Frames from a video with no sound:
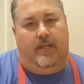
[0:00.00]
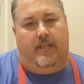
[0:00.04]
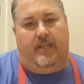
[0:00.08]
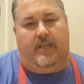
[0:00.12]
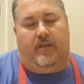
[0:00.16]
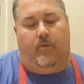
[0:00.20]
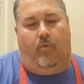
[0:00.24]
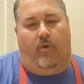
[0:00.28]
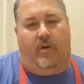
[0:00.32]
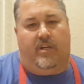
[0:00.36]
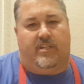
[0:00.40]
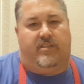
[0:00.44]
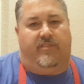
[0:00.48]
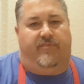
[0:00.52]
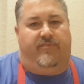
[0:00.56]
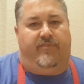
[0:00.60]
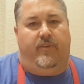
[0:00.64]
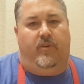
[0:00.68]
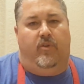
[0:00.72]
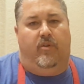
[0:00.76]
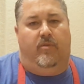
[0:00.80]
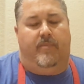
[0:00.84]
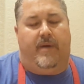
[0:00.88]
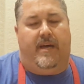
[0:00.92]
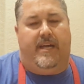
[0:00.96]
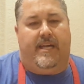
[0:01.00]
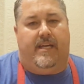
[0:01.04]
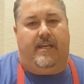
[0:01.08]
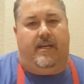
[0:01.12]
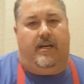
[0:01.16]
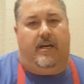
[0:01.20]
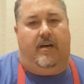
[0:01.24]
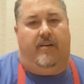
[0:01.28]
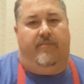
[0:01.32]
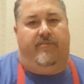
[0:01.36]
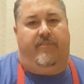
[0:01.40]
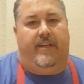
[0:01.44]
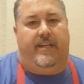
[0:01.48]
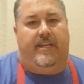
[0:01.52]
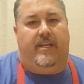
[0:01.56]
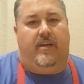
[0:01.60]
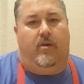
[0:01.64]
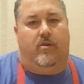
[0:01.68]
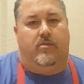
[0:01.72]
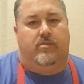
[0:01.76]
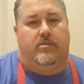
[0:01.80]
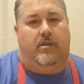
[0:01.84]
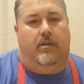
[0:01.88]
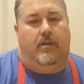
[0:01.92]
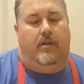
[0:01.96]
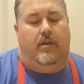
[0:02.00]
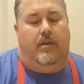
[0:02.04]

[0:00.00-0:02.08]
you watch a few of my videos.